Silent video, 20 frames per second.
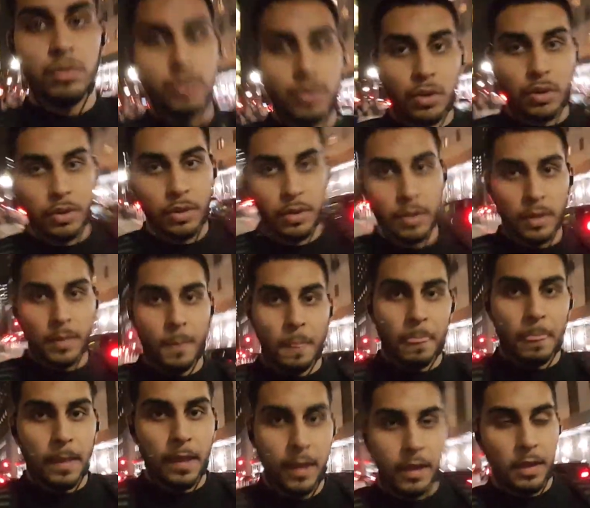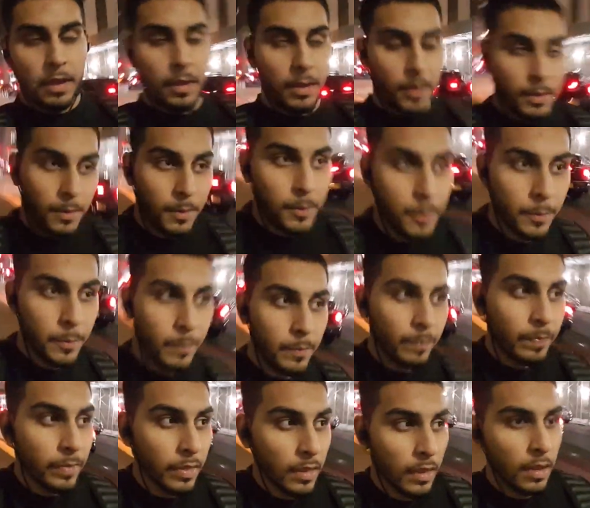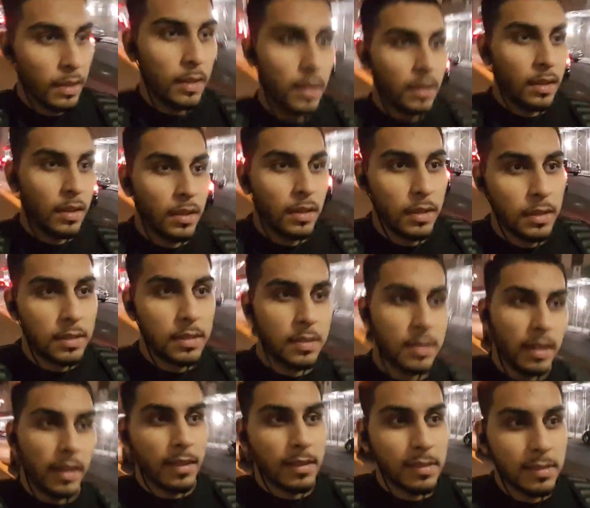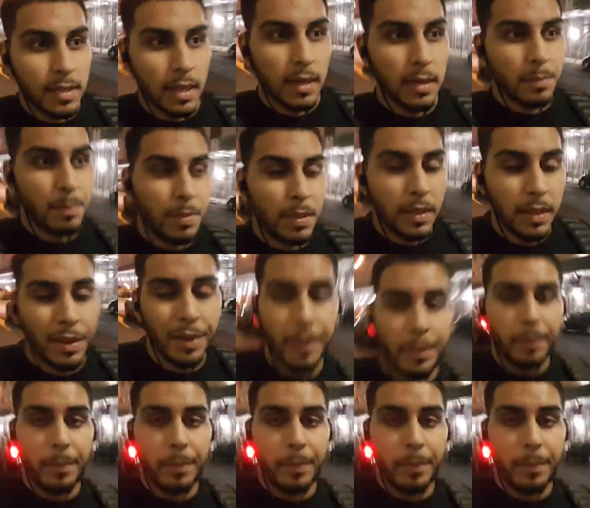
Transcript: dark. And it's like 10 p.m.